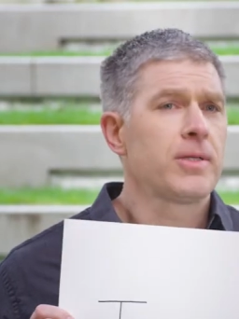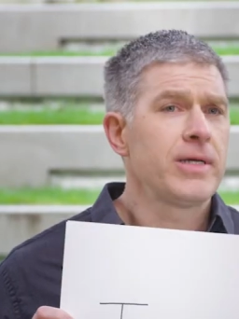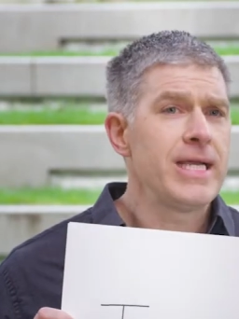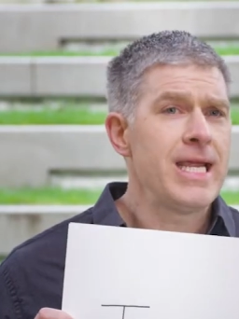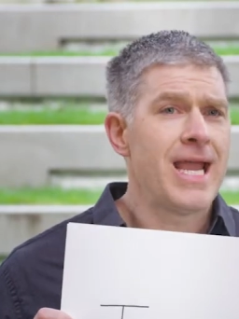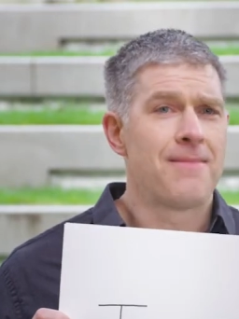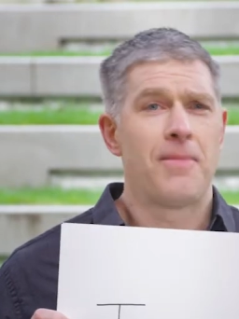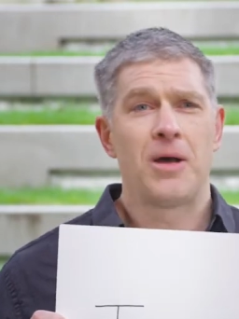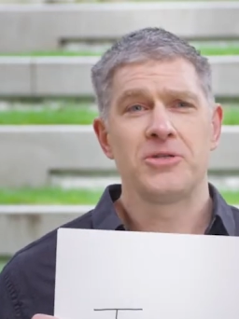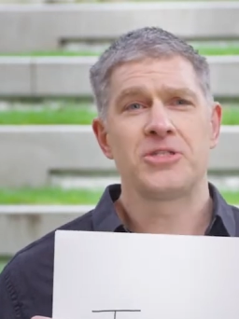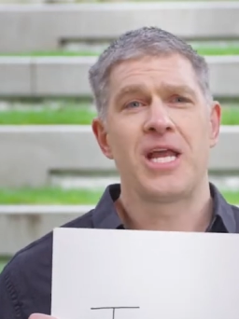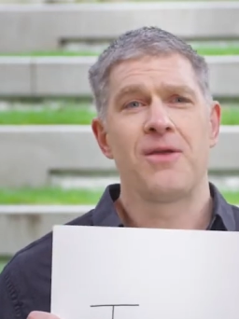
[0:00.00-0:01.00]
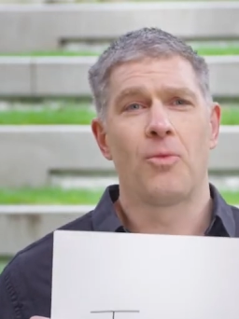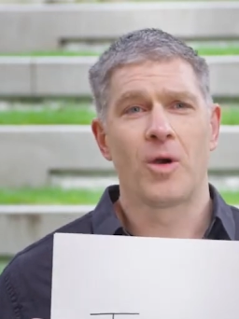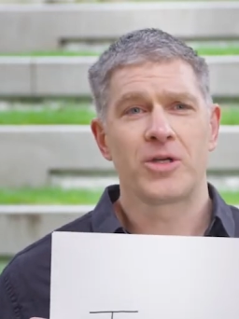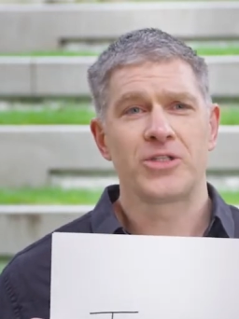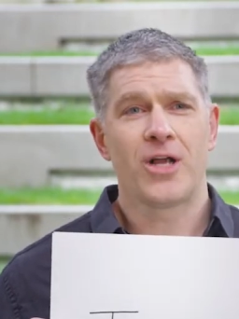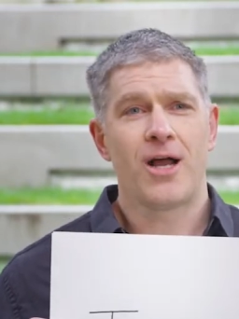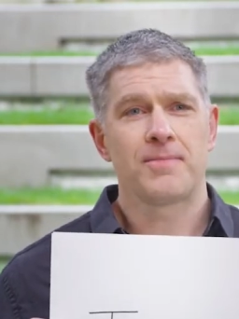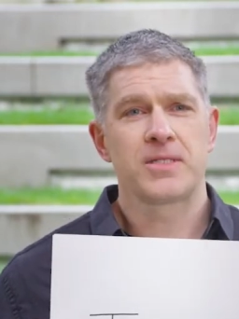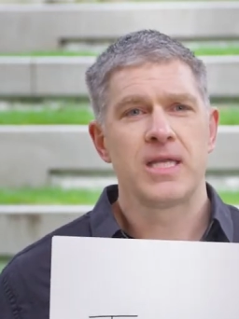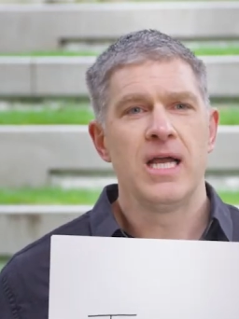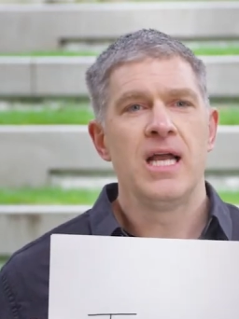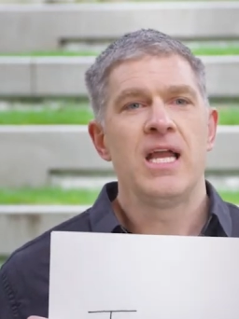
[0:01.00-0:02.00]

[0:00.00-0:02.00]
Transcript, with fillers: pre and post day workshops.